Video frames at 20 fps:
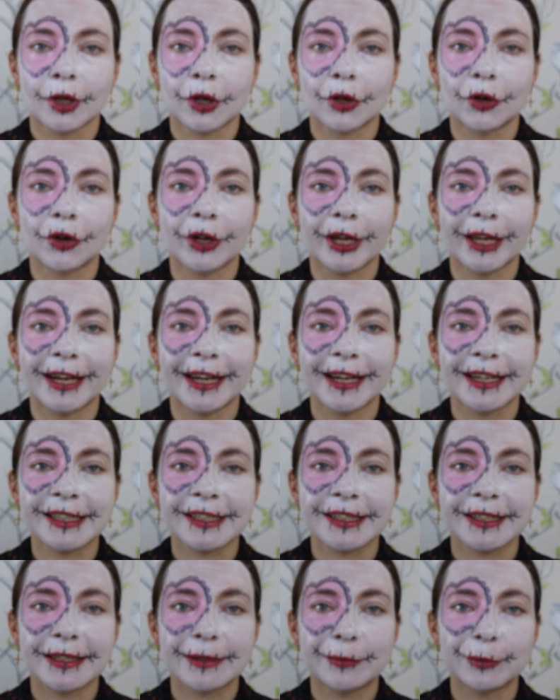Okay,
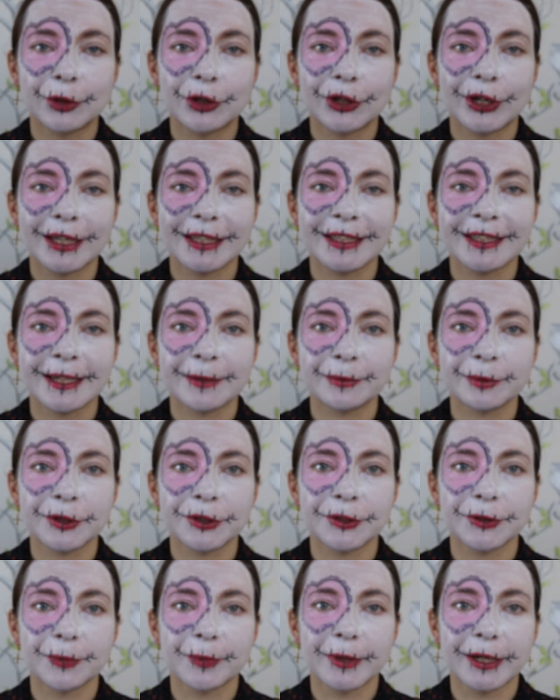next I'm gonna attempt to
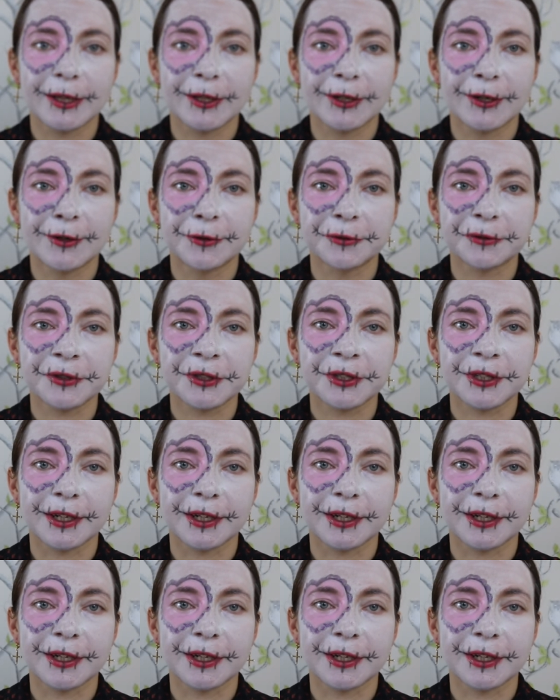do my nose